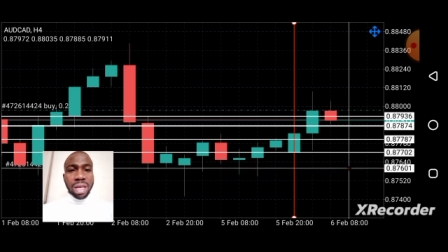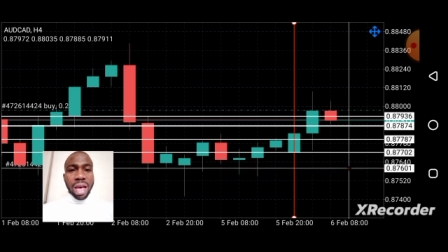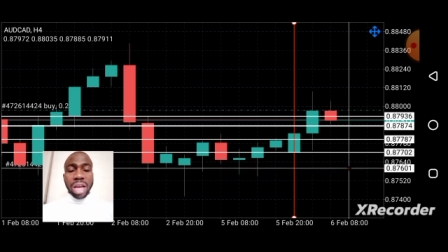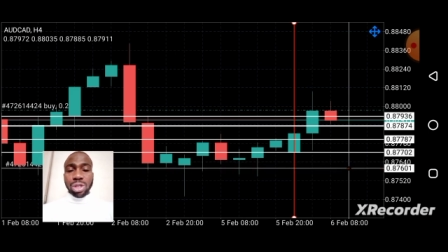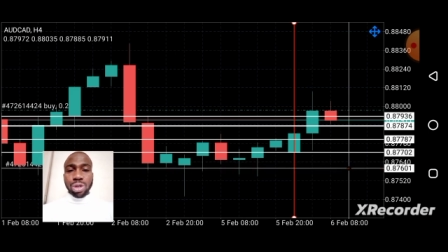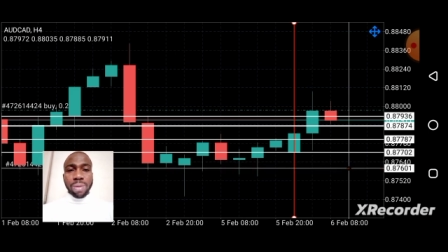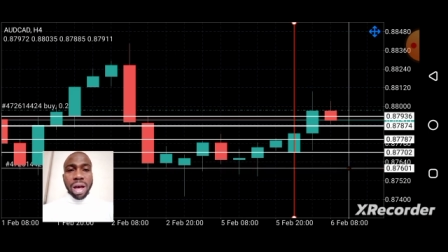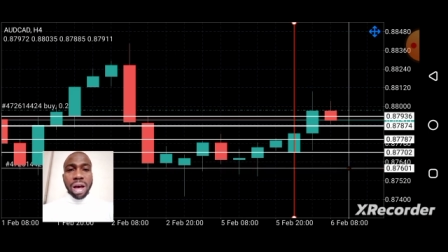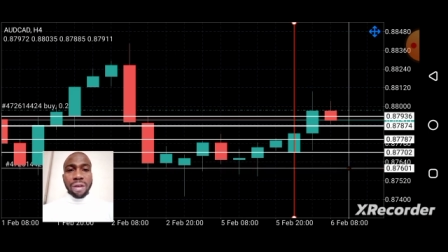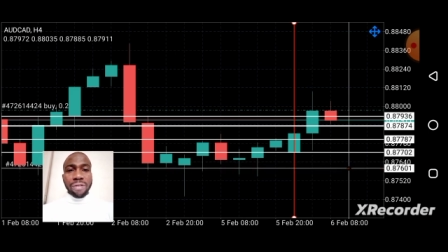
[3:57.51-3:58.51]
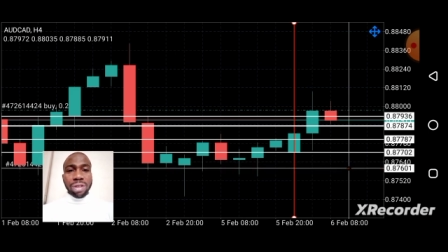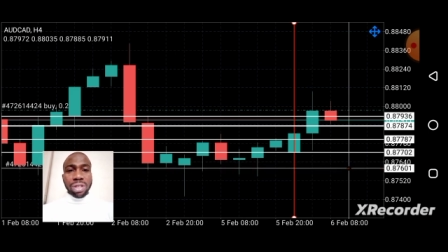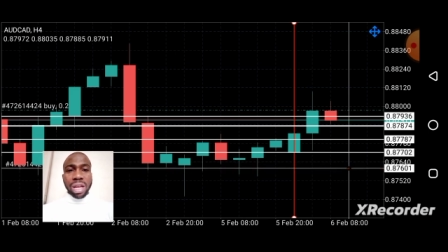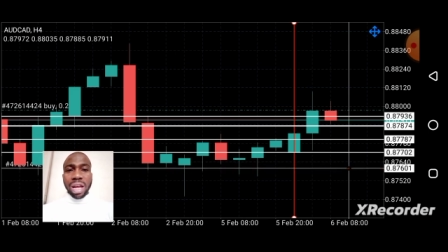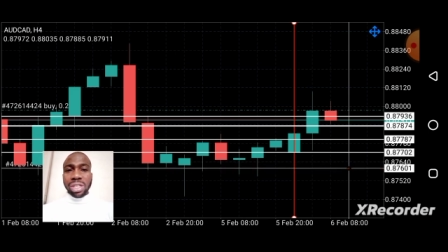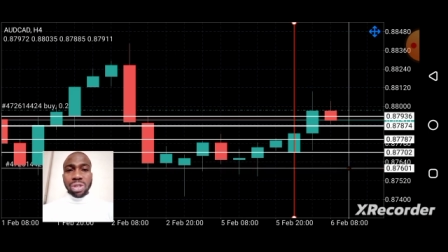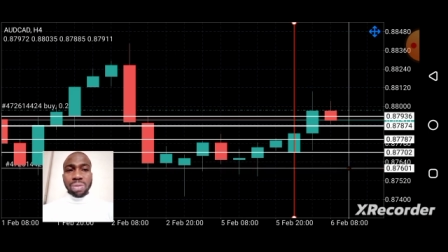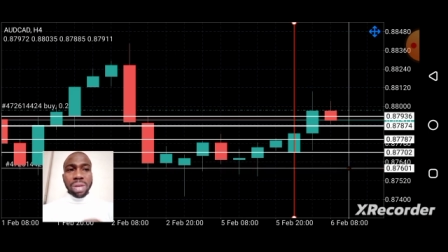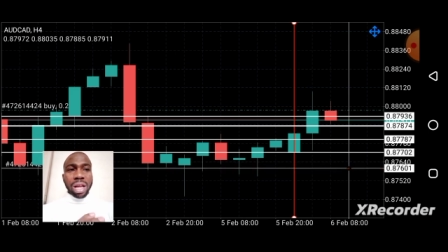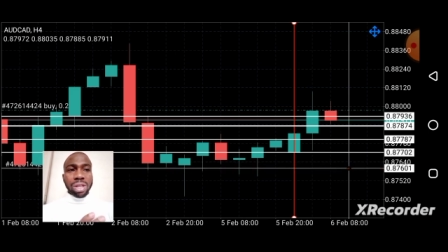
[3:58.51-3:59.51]
I should be out of the trade. That tells me
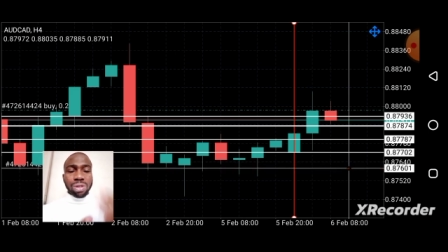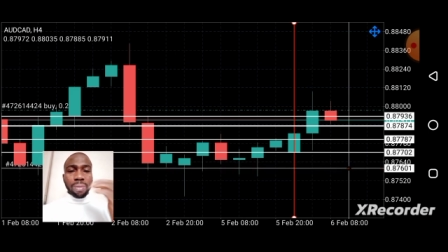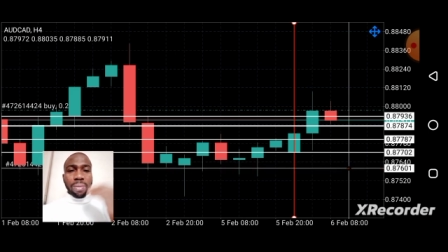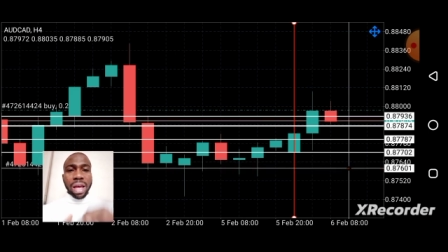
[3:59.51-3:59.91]
that supply is